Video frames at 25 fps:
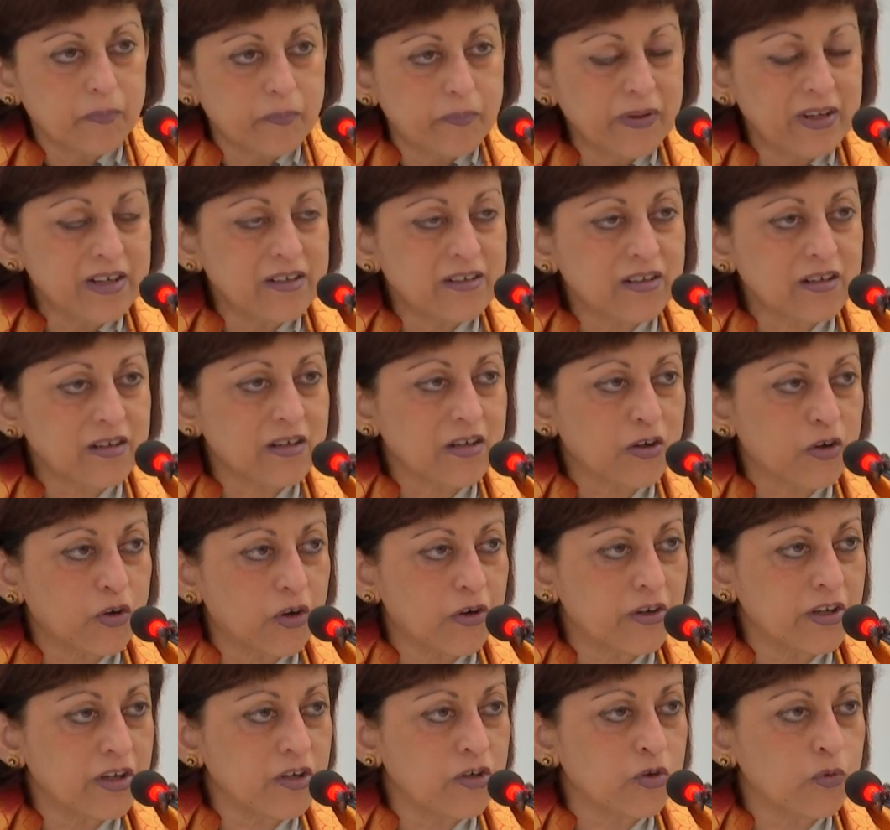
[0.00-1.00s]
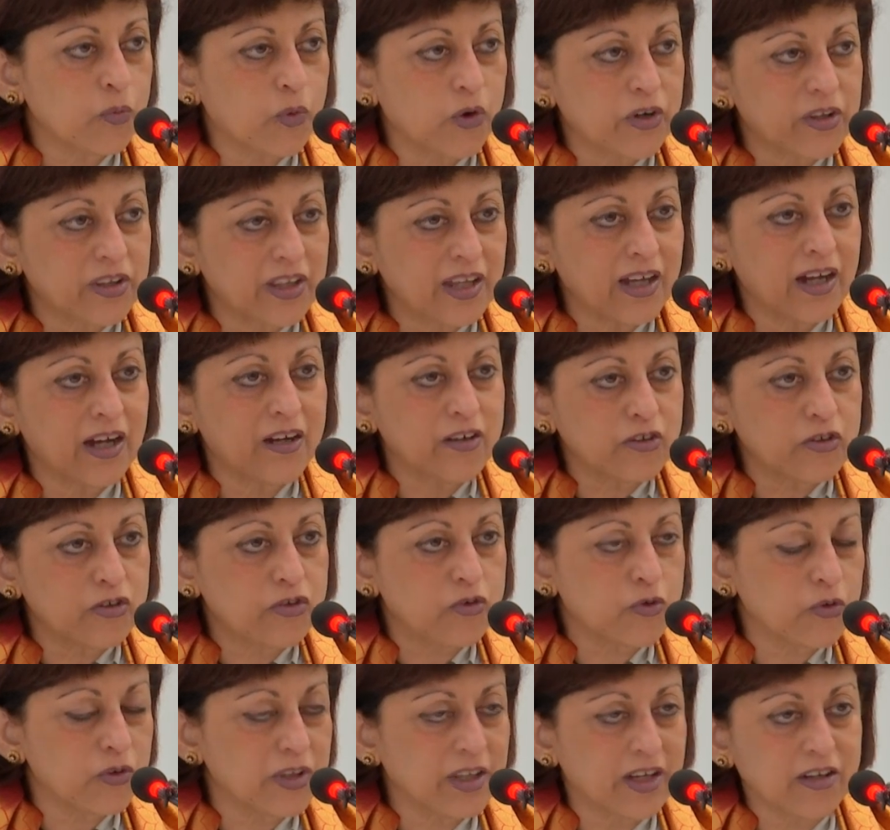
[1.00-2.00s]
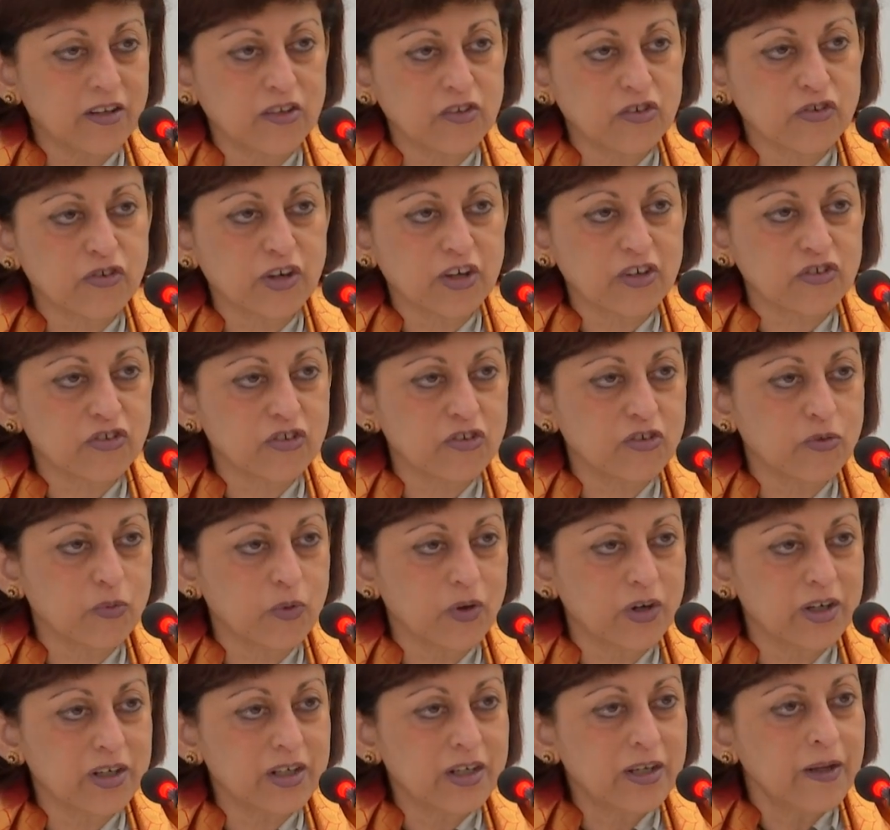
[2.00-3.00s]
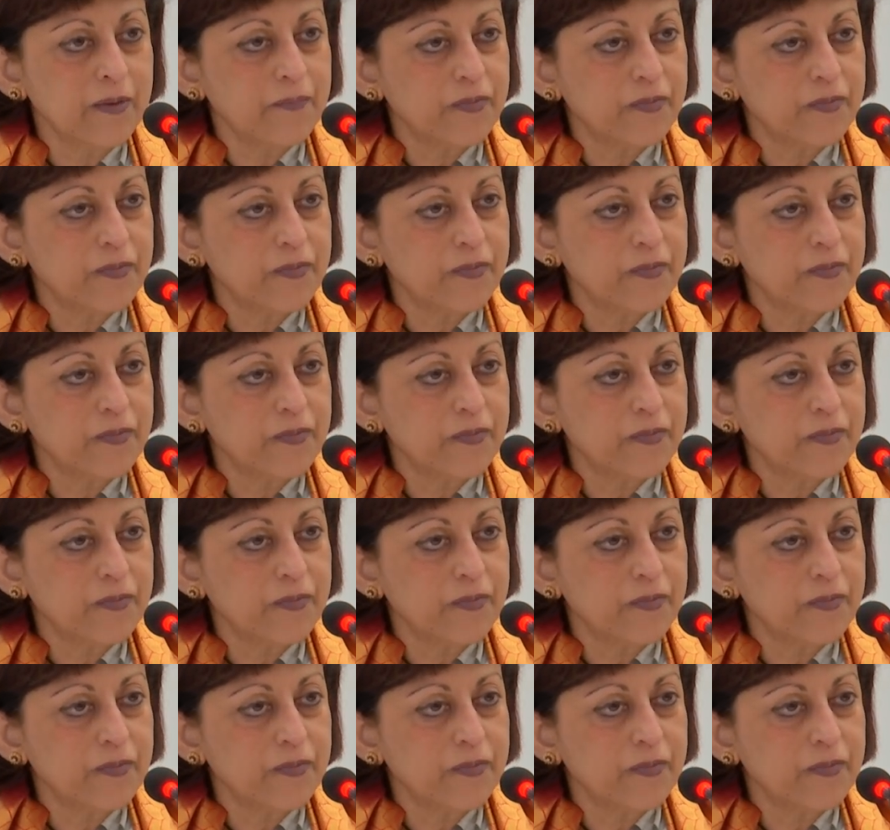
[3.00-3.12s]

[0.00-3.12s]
built it according to what they understood their instructions were.